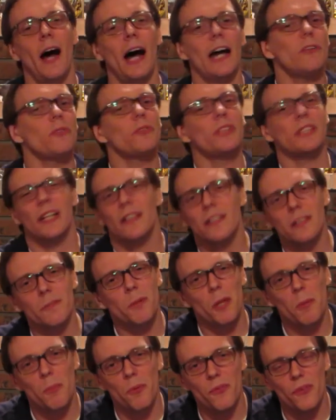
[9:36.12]
I don't yell at
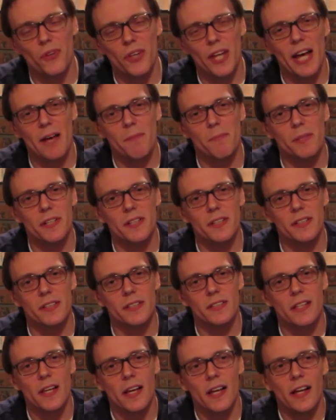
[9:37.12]
people for that
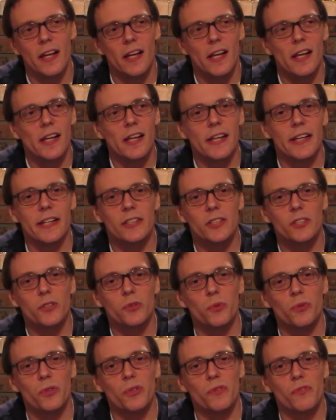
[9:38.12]
because it's
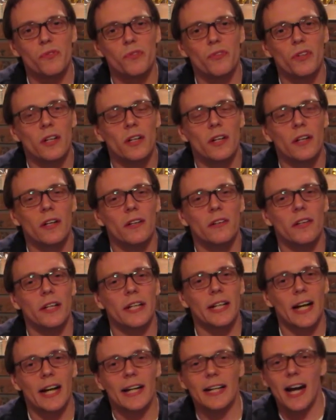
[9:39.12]
sort of,
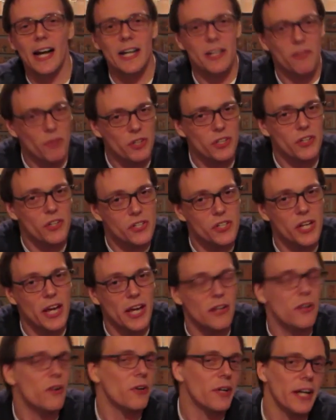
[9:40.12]
like, I kind of
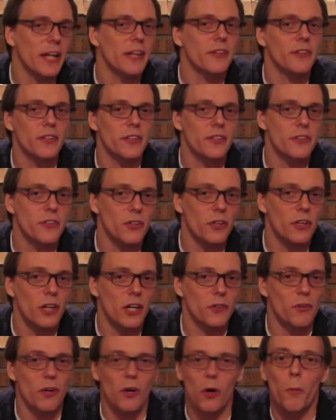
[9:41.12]
understand, okay, they're
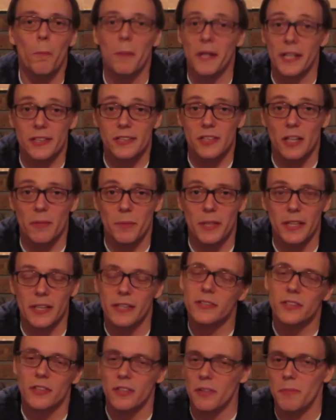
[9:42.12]
opening something,
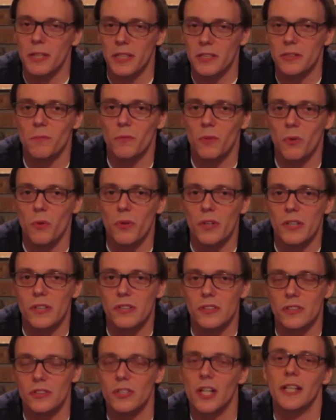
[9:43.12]
it's going to make some
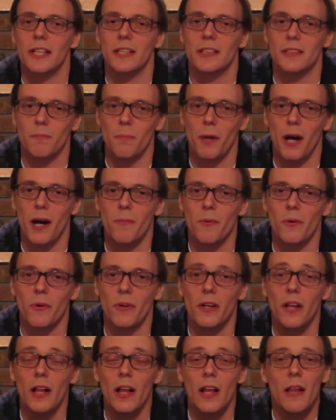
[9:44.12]
noise, they're trying to get some
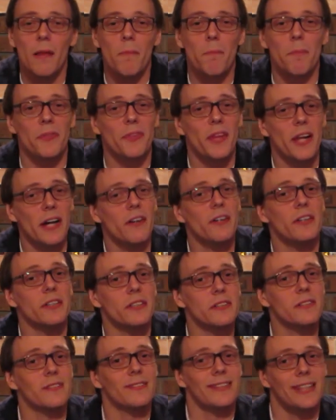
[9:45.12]
popcorn, but
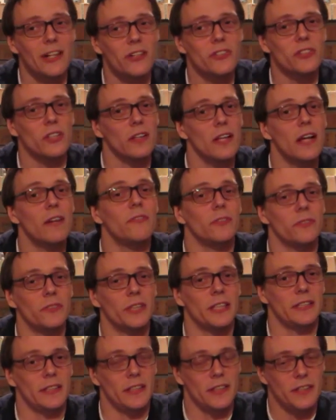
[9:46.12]
there's a level
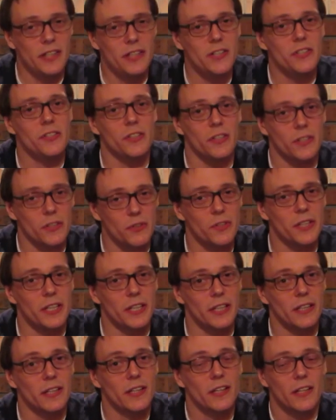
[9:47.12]
right there, there's a
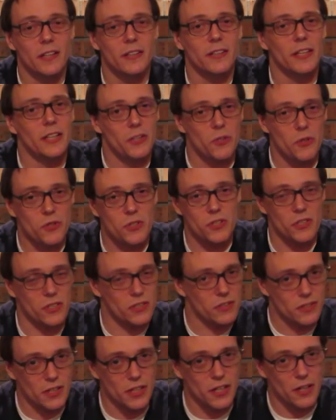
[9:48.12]
degree that you should
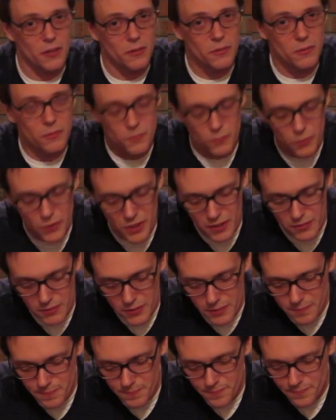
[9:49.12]
just, you know, whatever.